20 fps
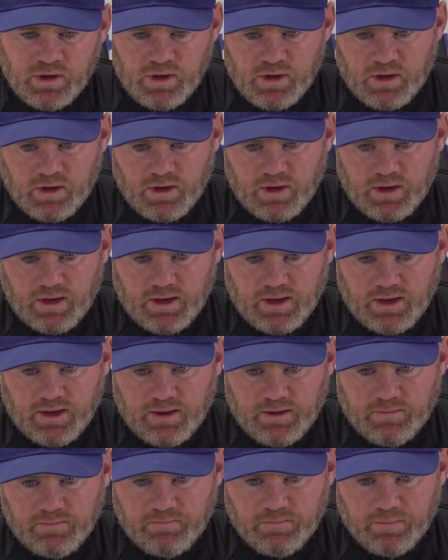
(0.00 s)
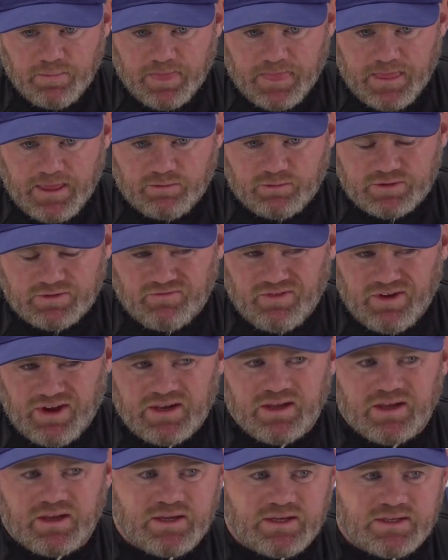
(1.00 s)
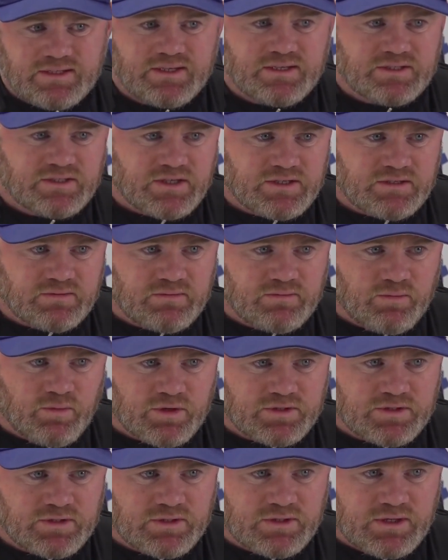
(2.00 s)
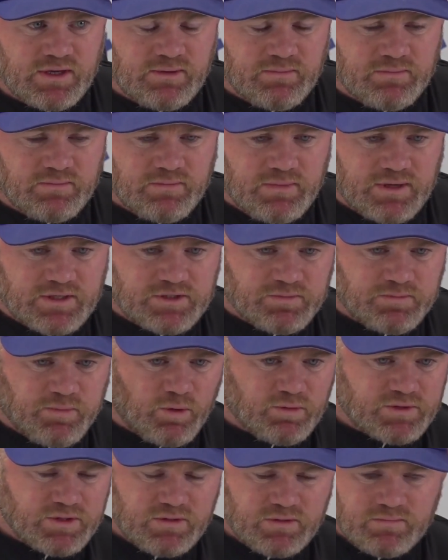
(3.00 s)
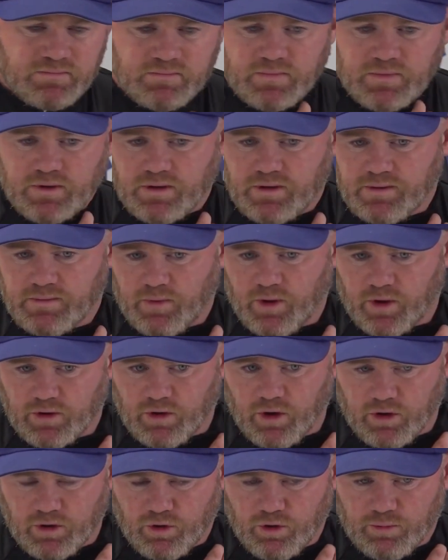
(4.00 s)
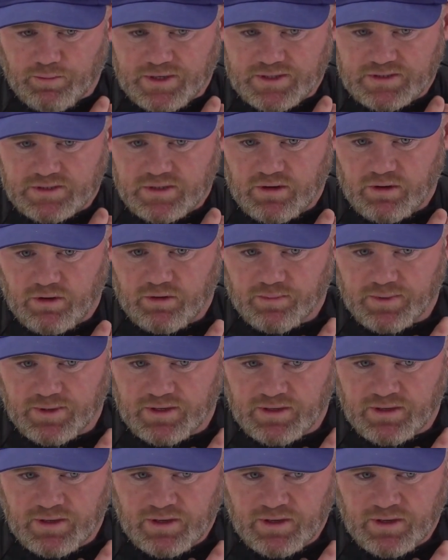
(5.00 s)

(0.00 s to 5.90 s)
project, couldn't be taken to some sort of fitting conclusion for all